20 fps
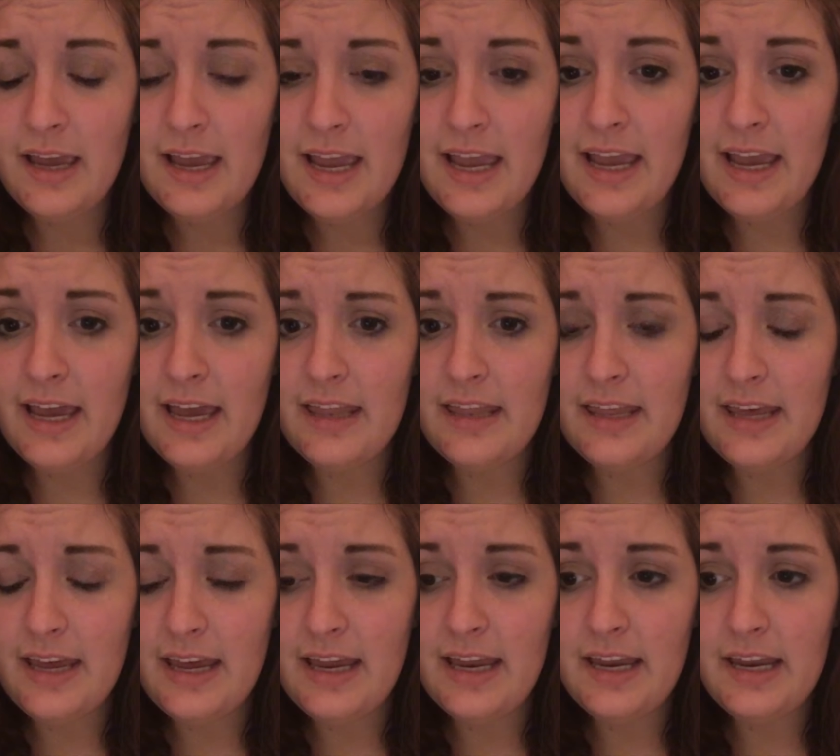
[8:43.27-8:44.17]
and
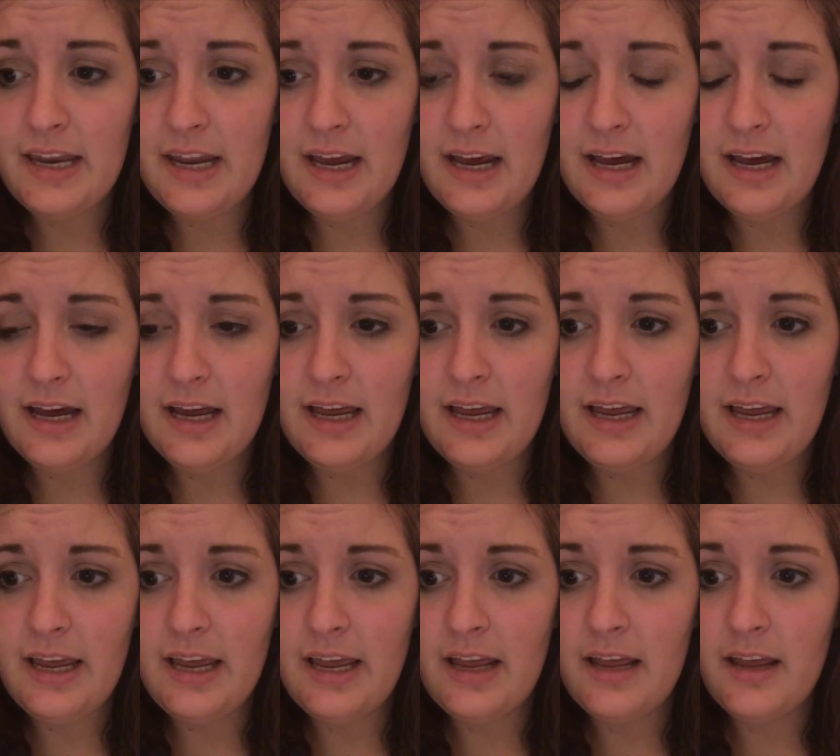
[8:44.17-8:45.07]
then
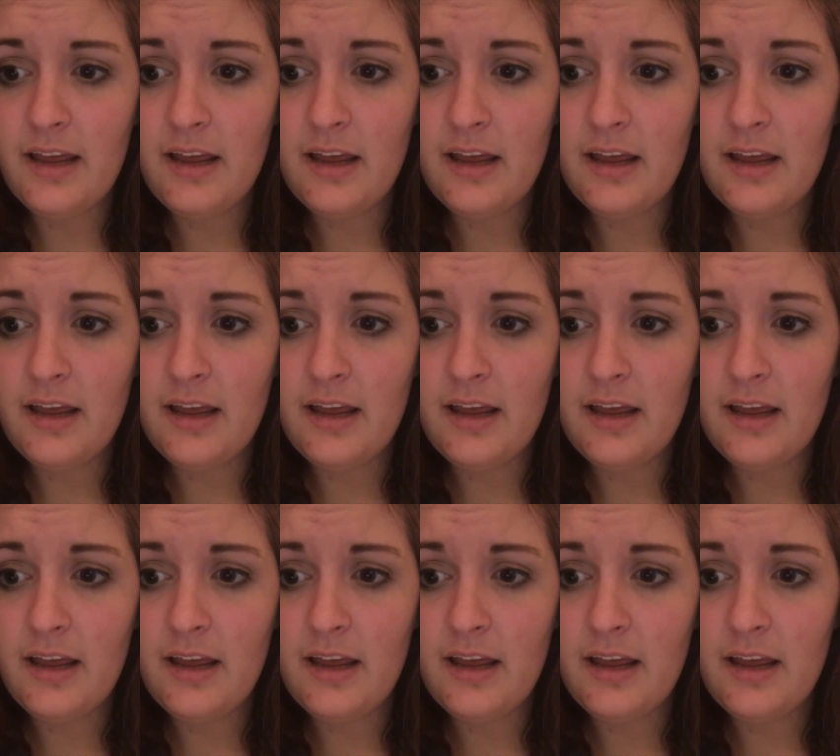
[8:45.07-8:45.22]
I,